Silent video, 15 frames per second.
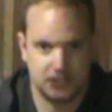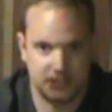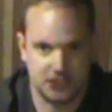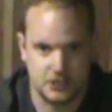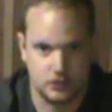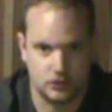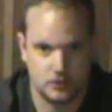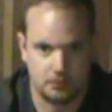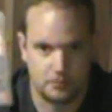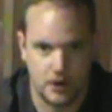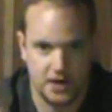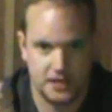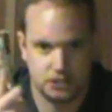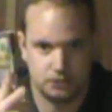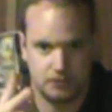sealed,
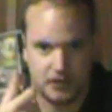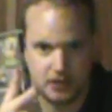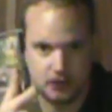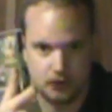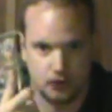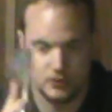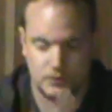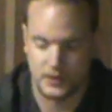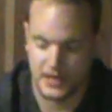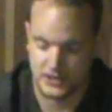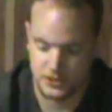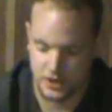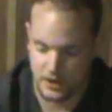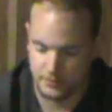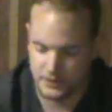brand spanking new,
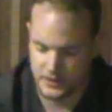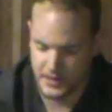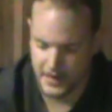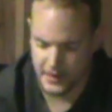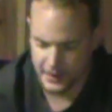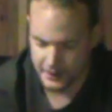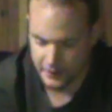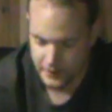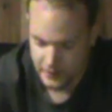last copy they had.